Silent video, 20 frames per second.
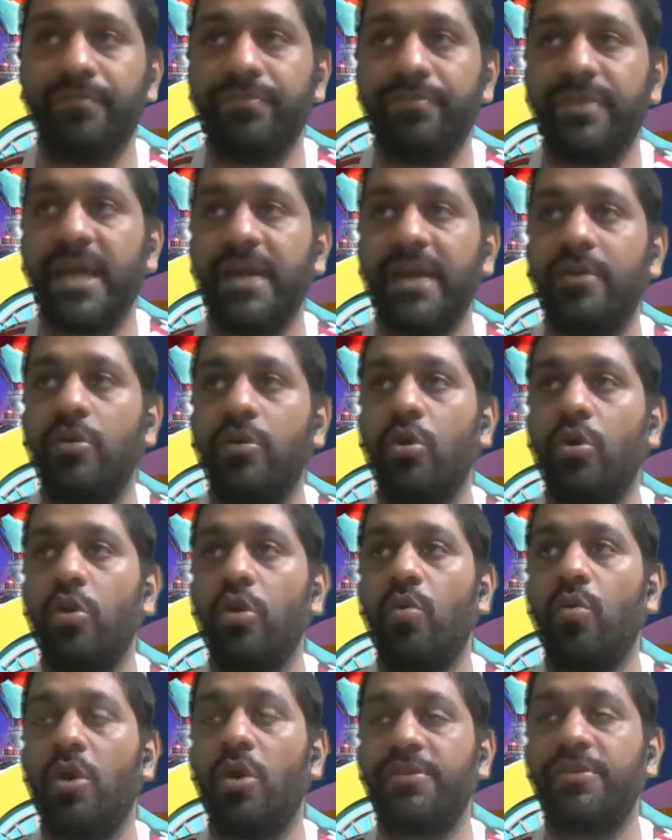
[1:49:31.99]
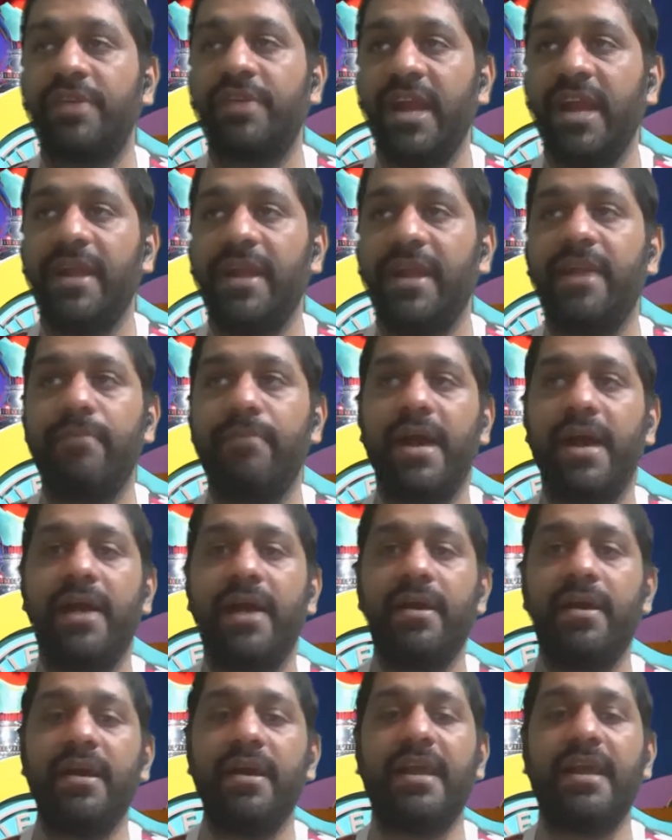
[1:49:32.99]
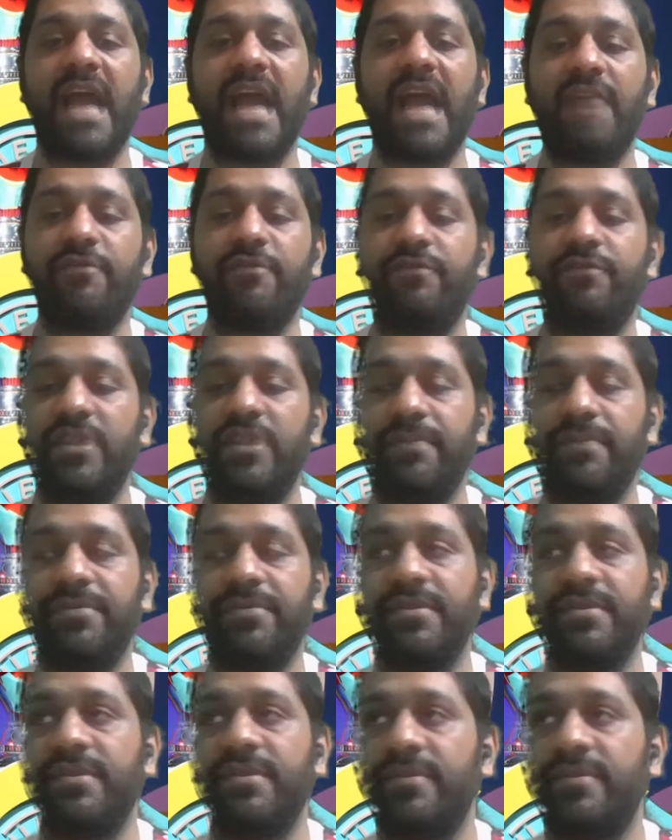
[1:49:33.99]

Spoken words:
That goal was created by Calvin Phillips.